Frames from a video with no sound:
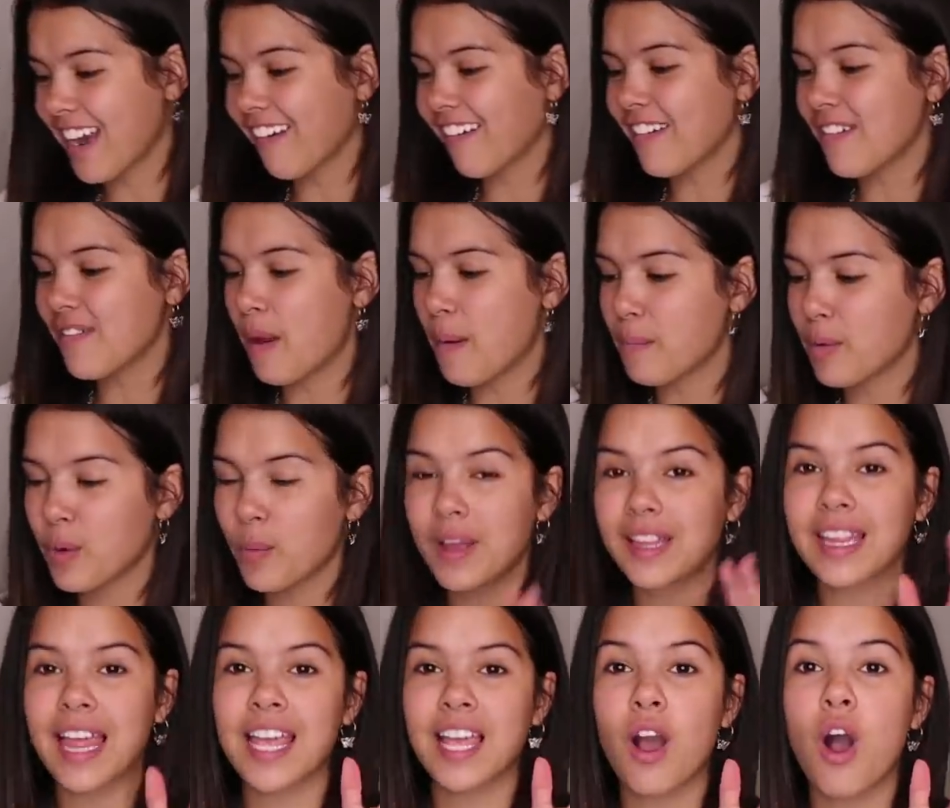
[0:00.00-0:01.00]
I remember
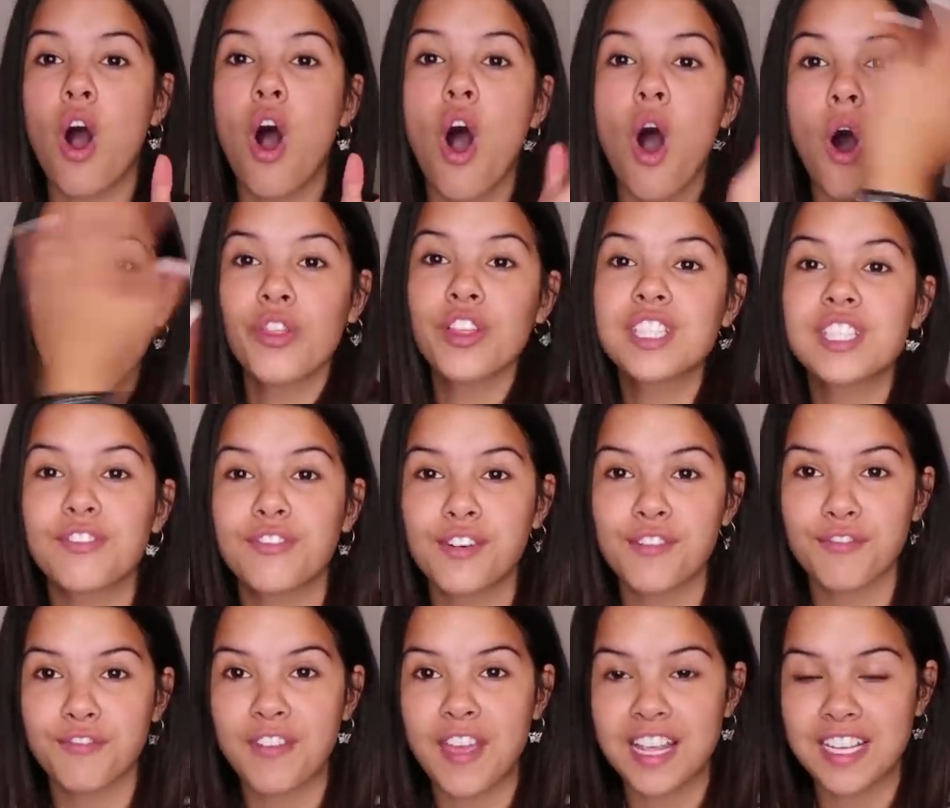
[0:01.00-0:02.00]
when like all the
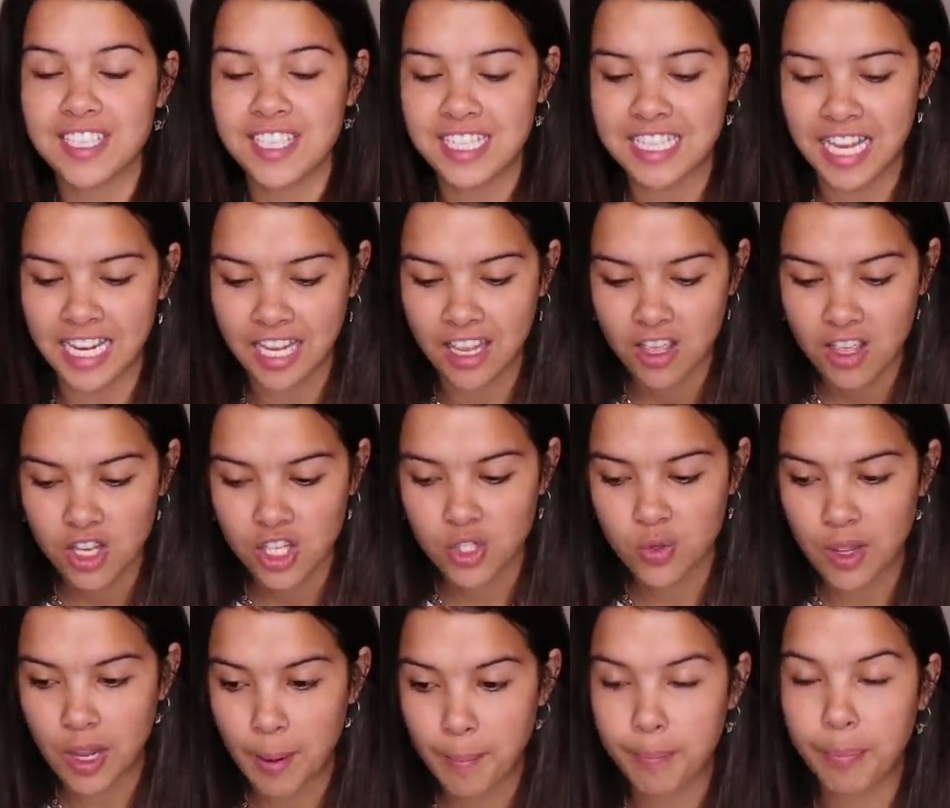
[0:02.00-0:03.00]
different faces, like
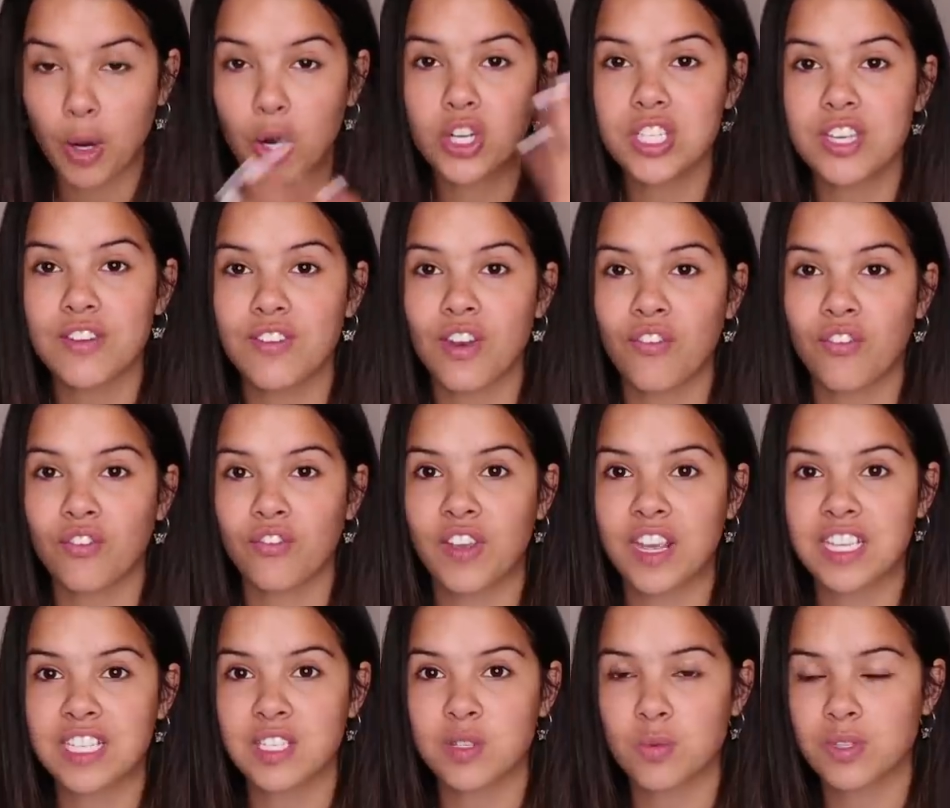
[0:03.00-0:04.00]
doing a burst of different
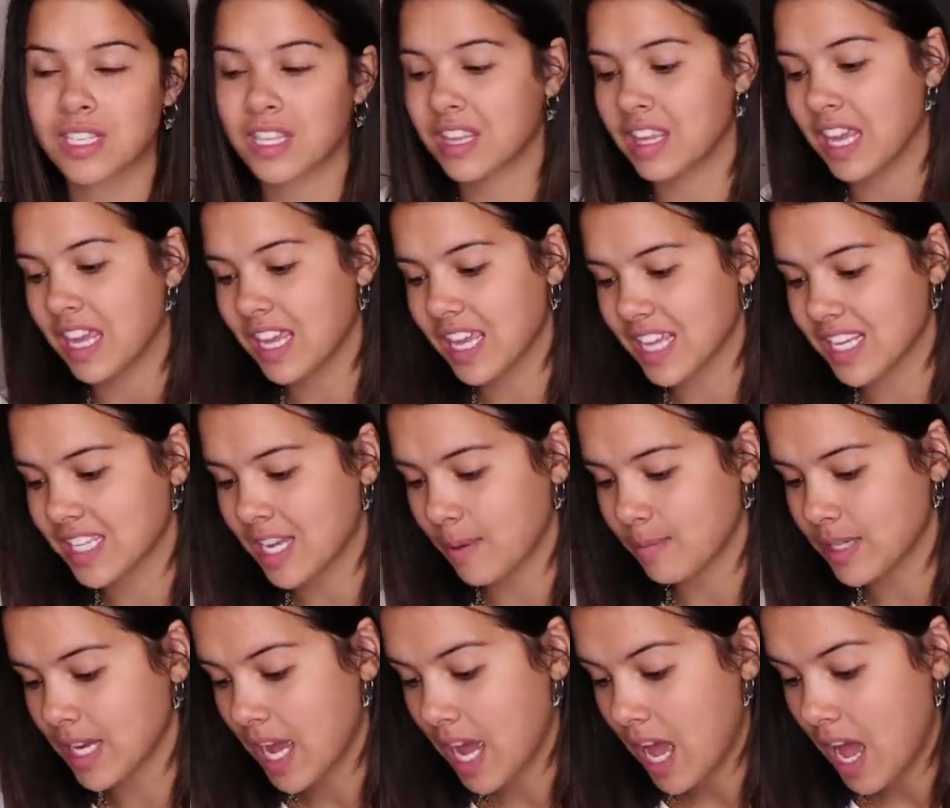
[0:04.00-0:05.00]
faces was a thing,
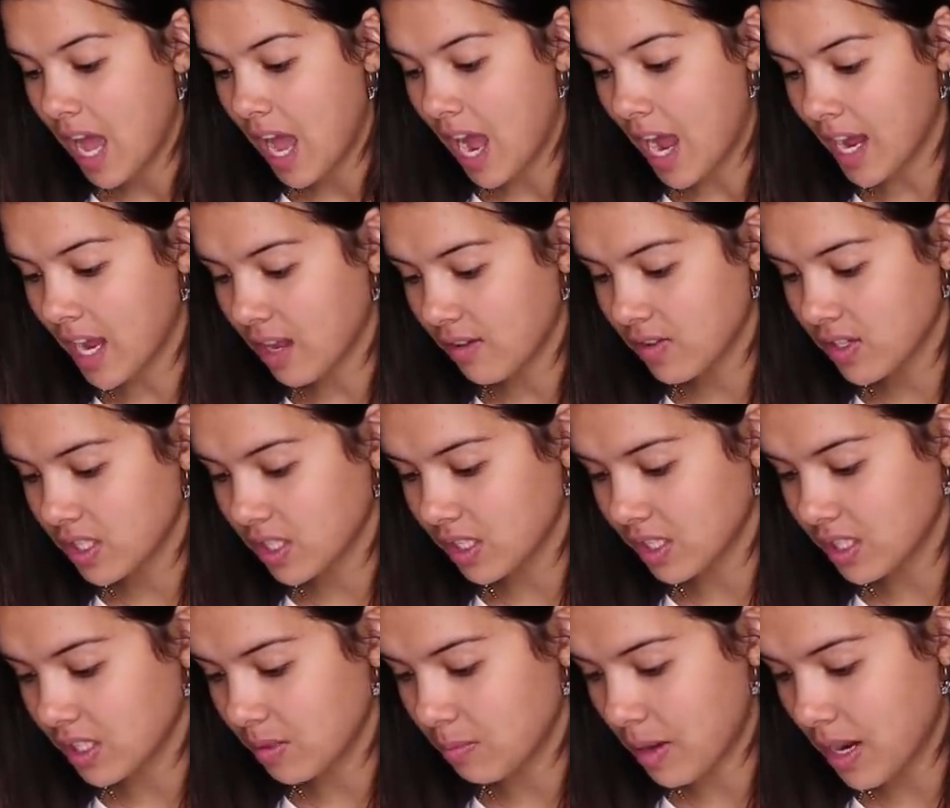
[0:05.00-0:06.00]
except I
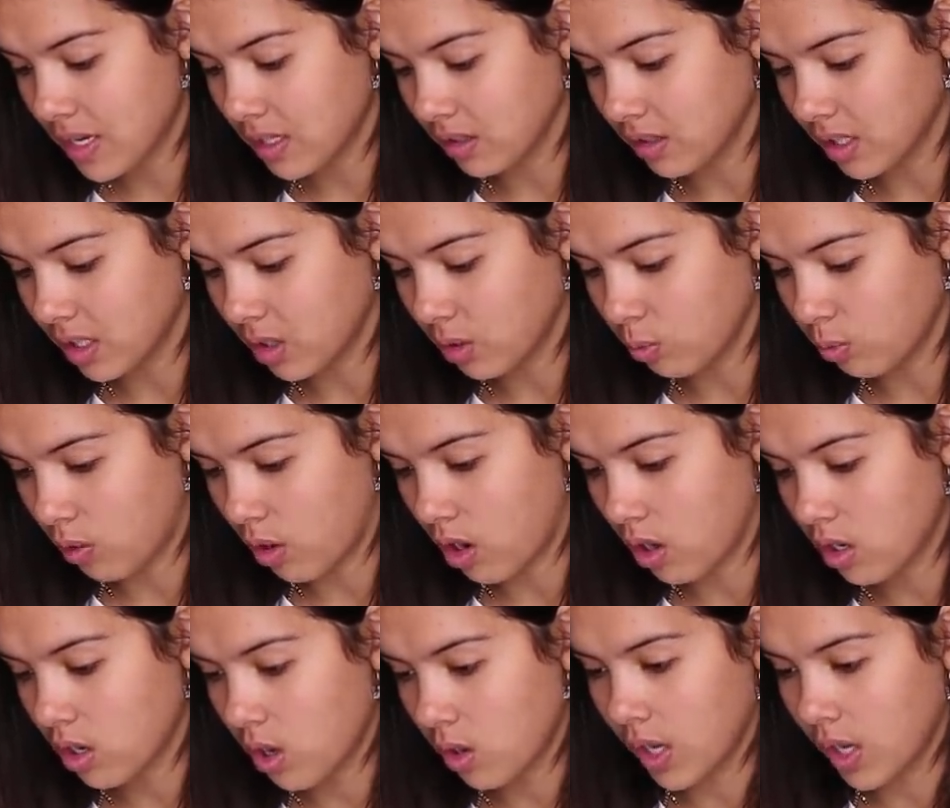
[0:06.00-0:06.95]
obviously did mine a little wrong.